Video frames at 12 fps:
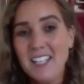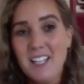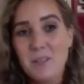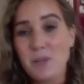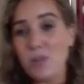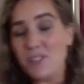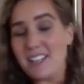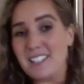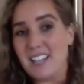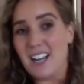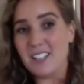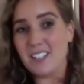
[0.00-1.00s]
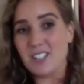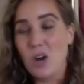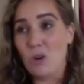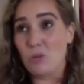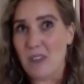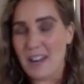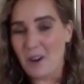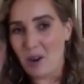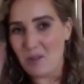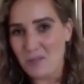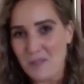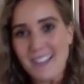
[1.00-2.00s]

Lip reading: music starts, ran off,